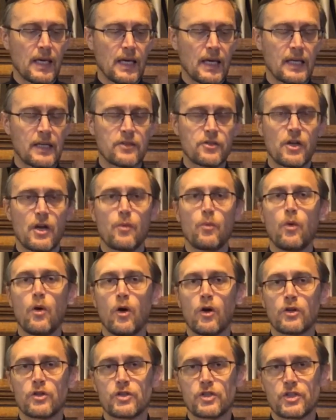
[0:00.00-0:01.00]
And as I
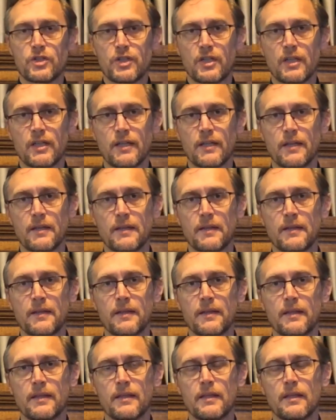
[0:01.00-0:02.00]
watched,
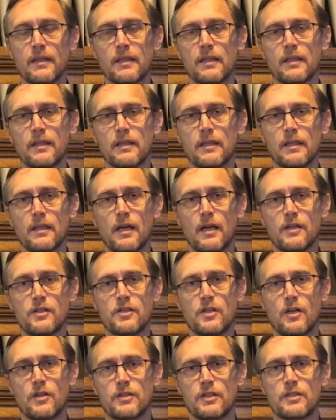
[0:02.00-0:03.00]
I
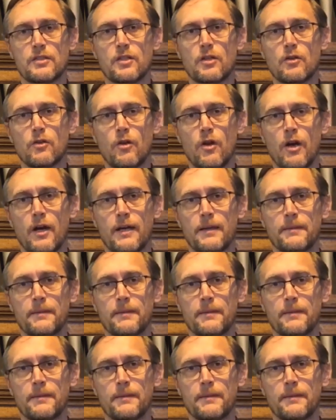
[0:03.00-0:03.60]
started to cry.